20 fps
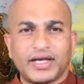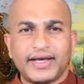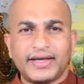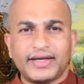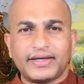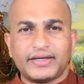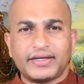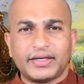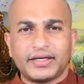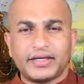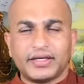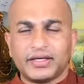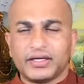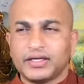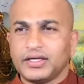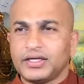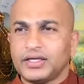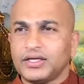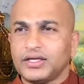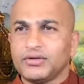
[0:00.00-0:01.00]
like
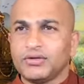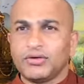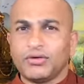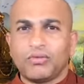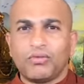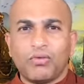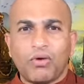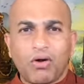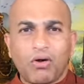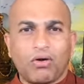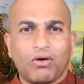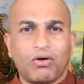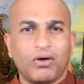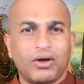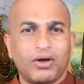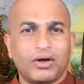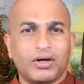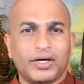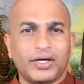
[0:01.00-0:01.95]
you know, war.